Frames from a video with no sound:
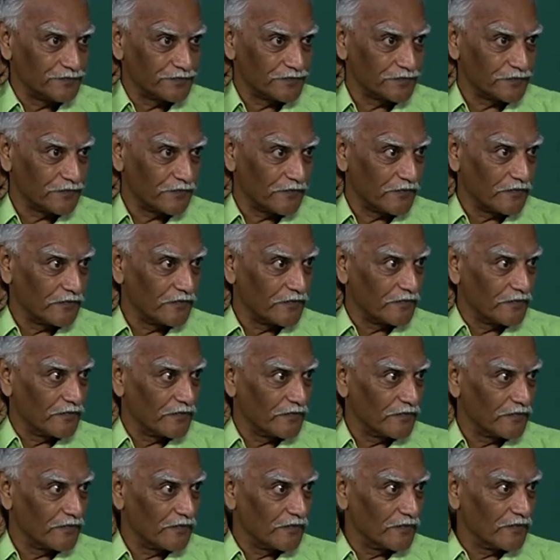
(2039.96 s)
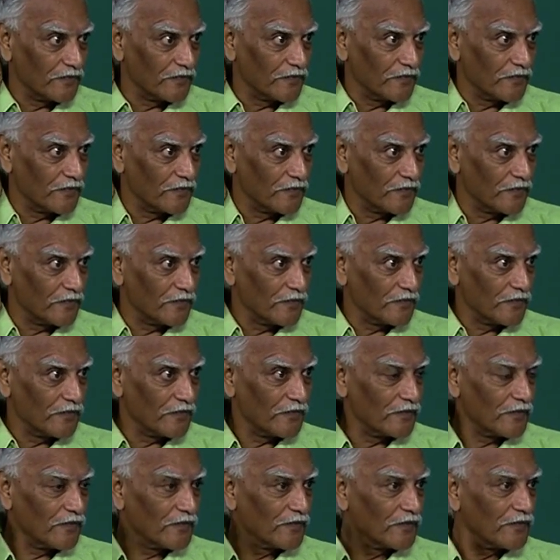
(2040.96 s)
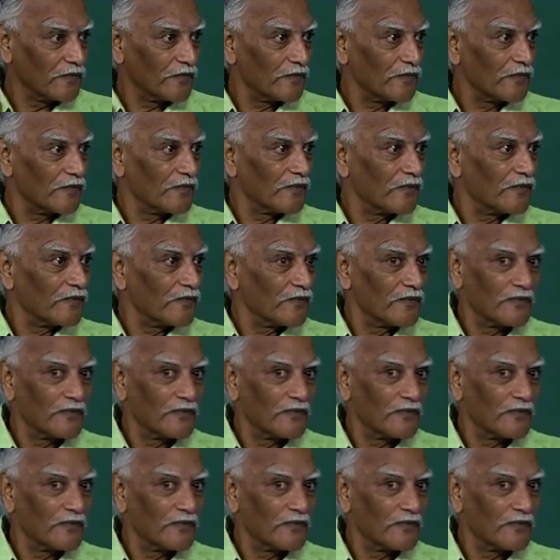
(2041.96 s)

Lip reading: [no speech]